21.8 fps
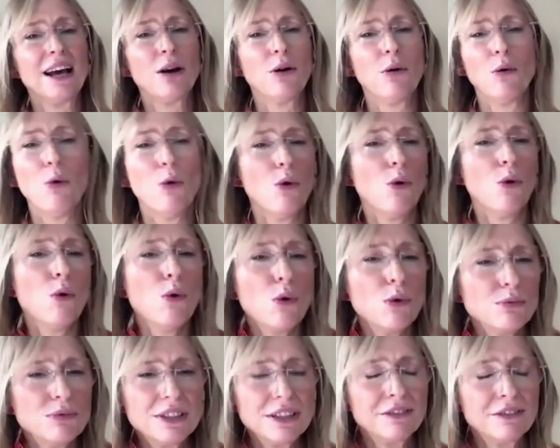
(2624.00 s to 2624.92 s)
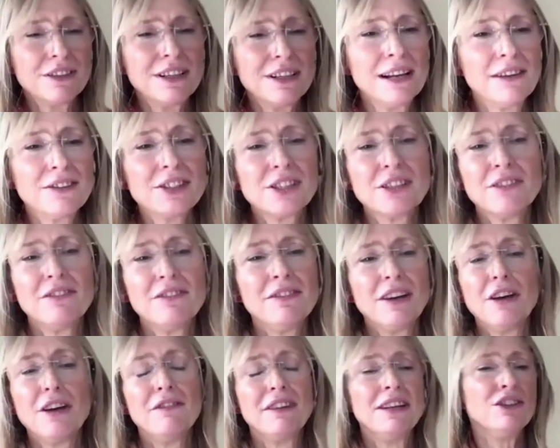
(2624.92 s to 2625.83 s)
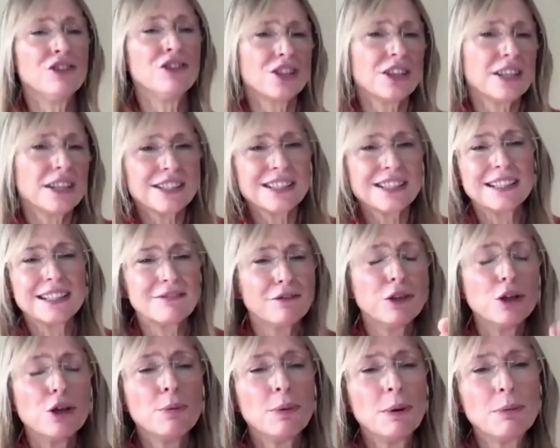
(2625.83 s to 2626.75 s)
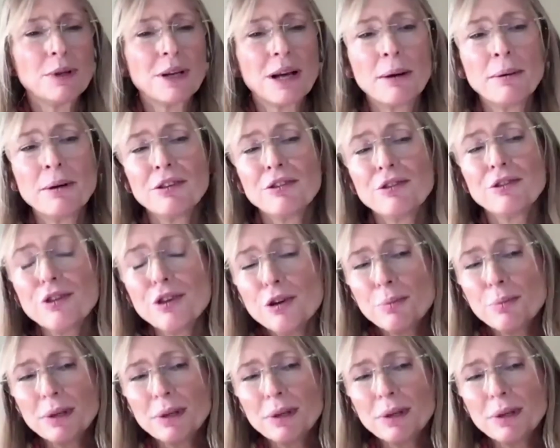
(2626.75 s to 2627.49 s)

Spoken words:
or different levels of interest, fewer people coming through.